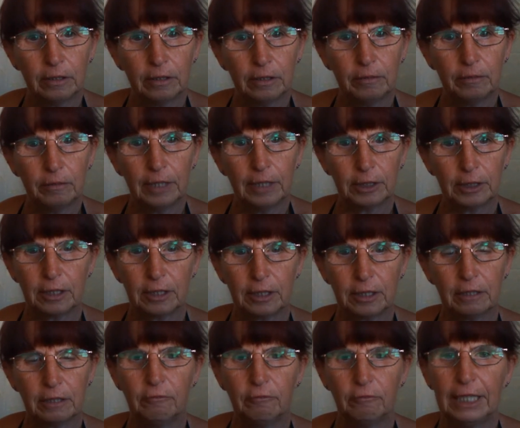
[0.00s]
That's
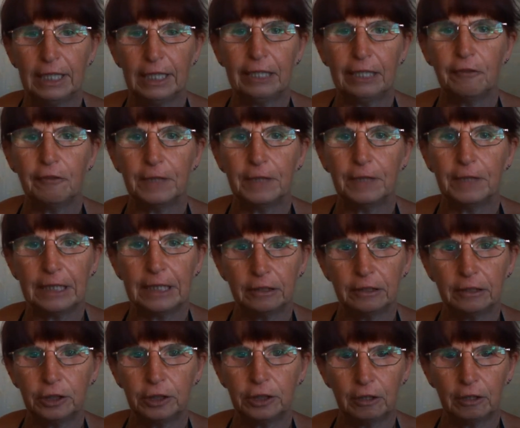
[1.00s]
really the videos
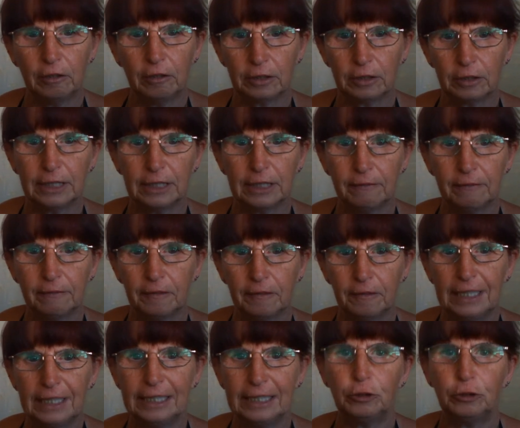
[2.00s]
show you lots of
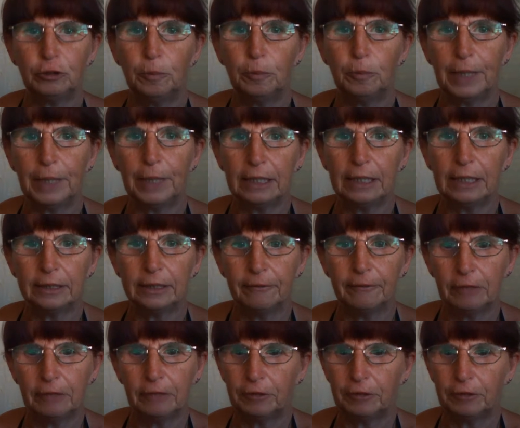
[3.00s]
little bits of
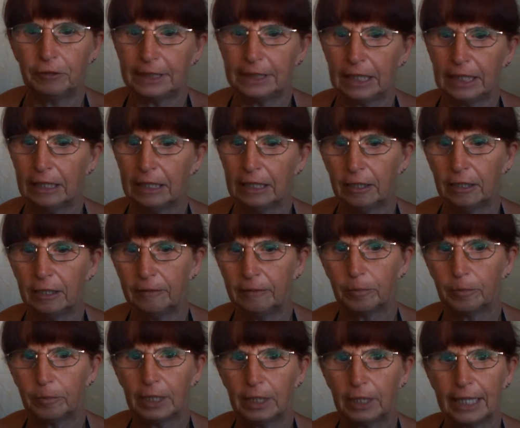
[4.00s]
everyday life
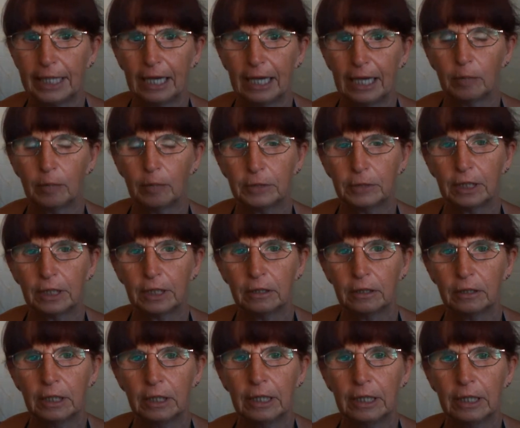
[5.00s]
that I get up to
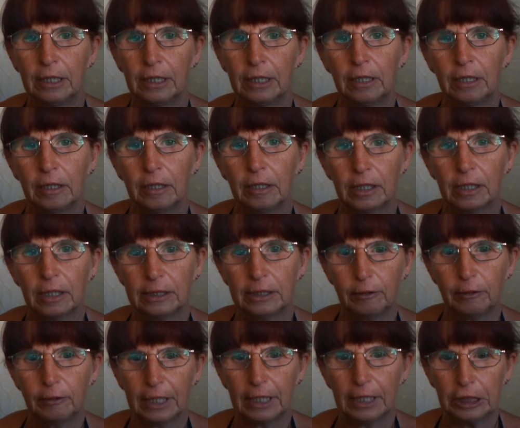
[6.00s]
that don't
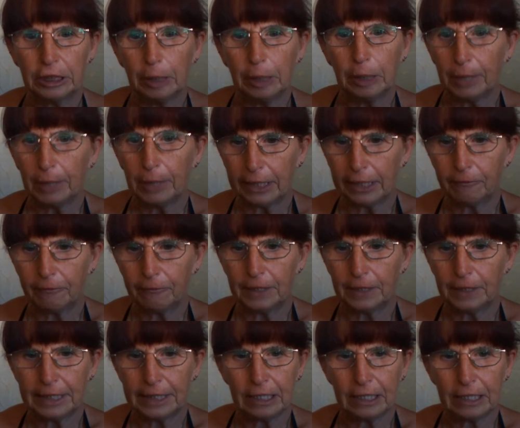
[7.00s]
actually make a
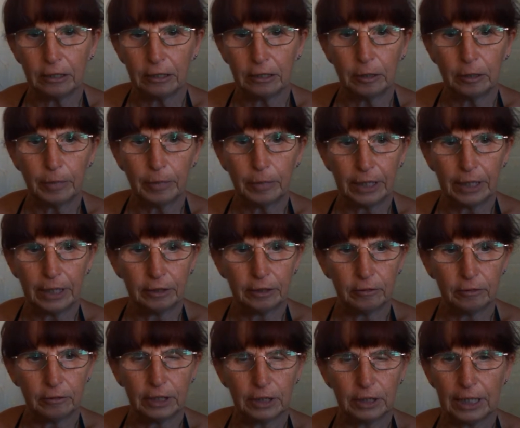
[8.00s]
video, but sort of
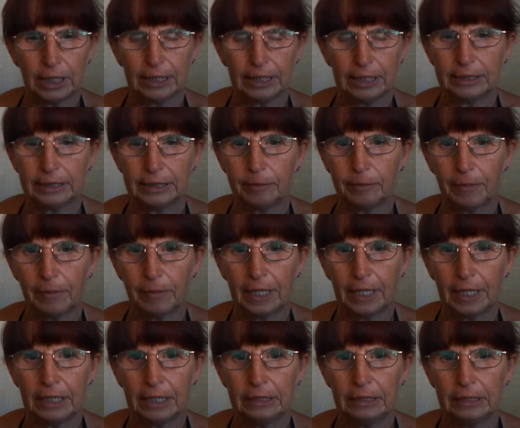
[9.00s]
collate some
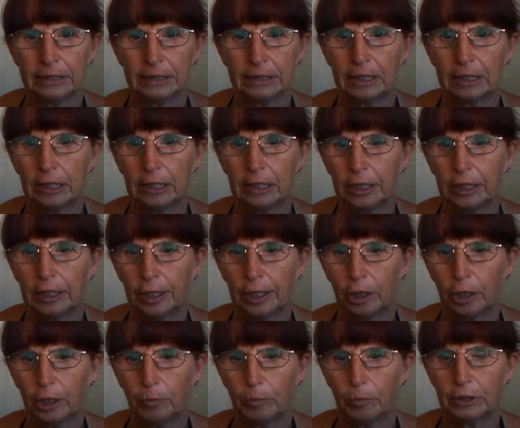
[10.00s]
things,
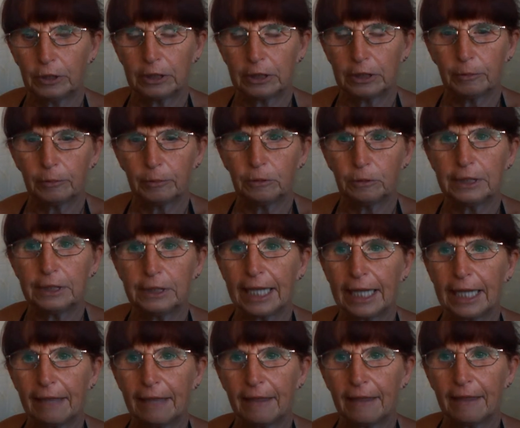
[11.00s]
put them all
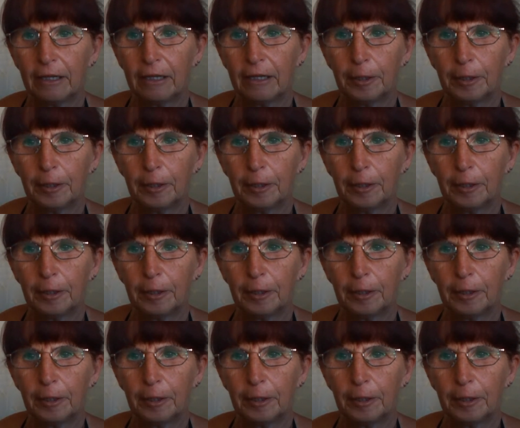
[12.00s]
together.